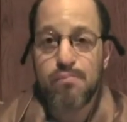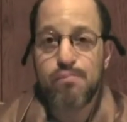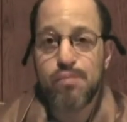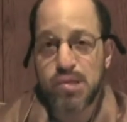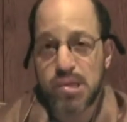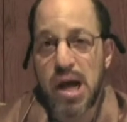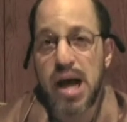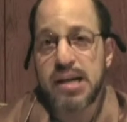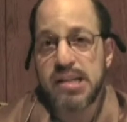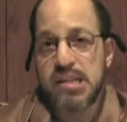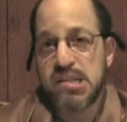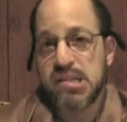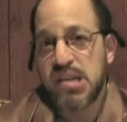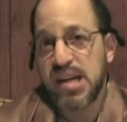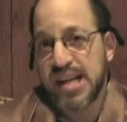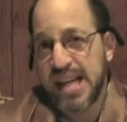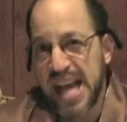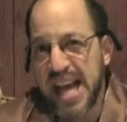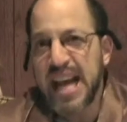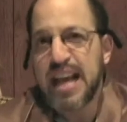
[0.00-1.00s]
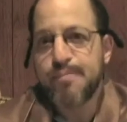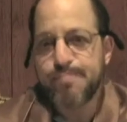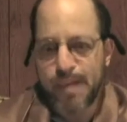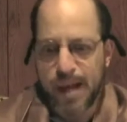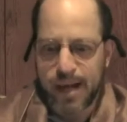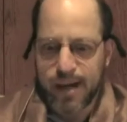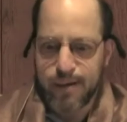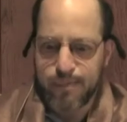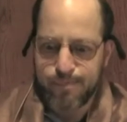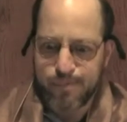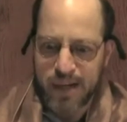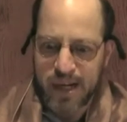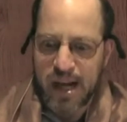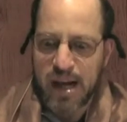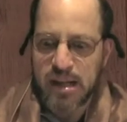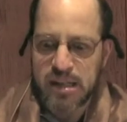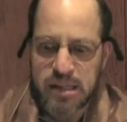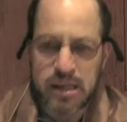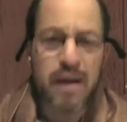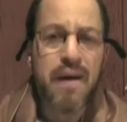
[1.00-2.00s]
besides a guinea pig,
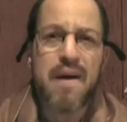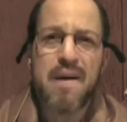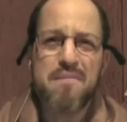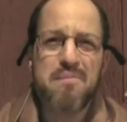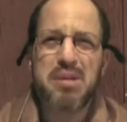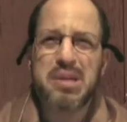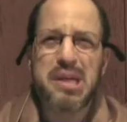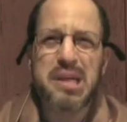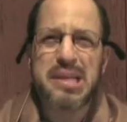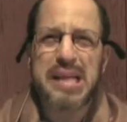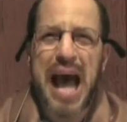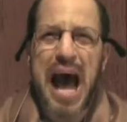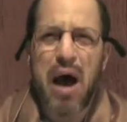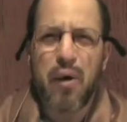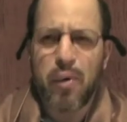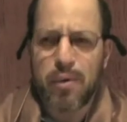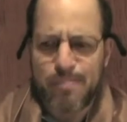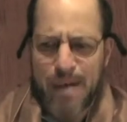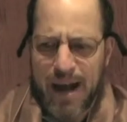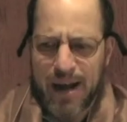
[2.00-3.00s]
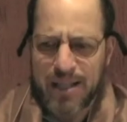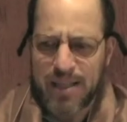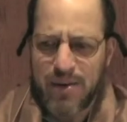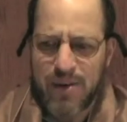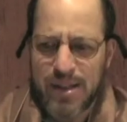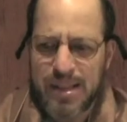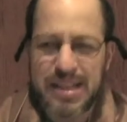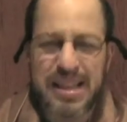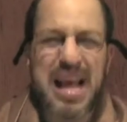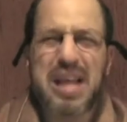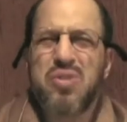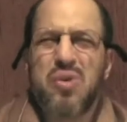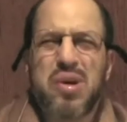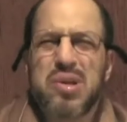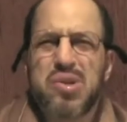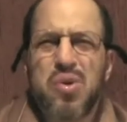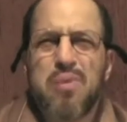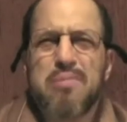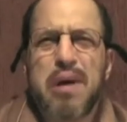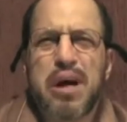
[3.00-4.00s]
because Mrs. Auerbach thought they
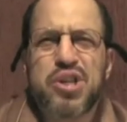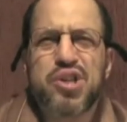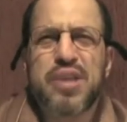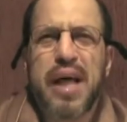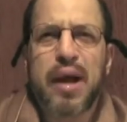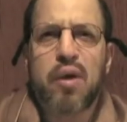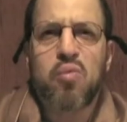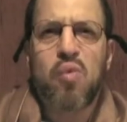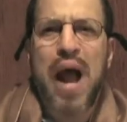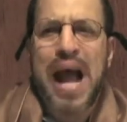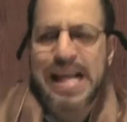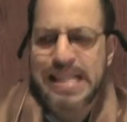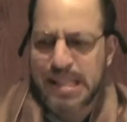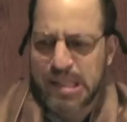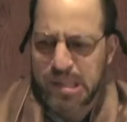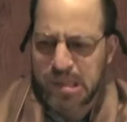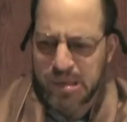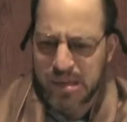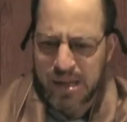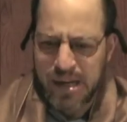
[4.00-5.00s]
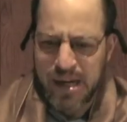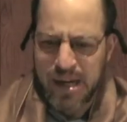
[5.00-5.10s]
looked too much like rats,